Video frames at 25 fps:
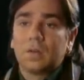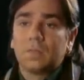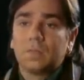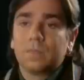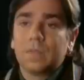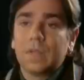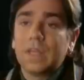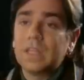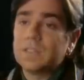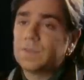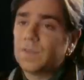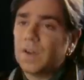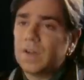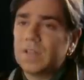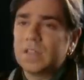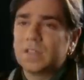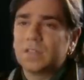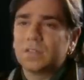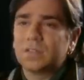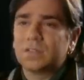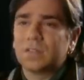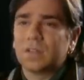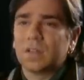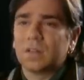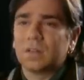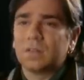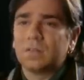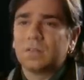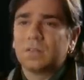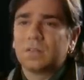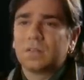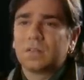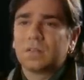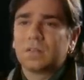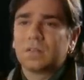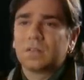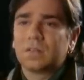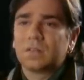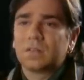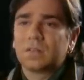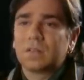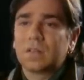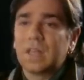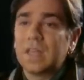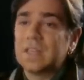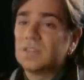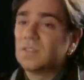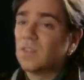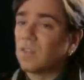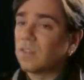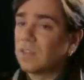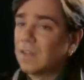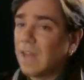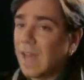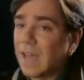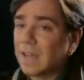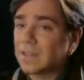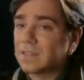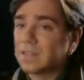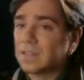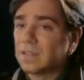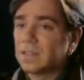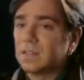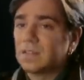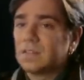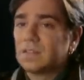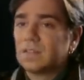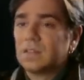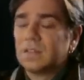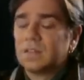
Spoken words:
He's very good, though. He's not an actor,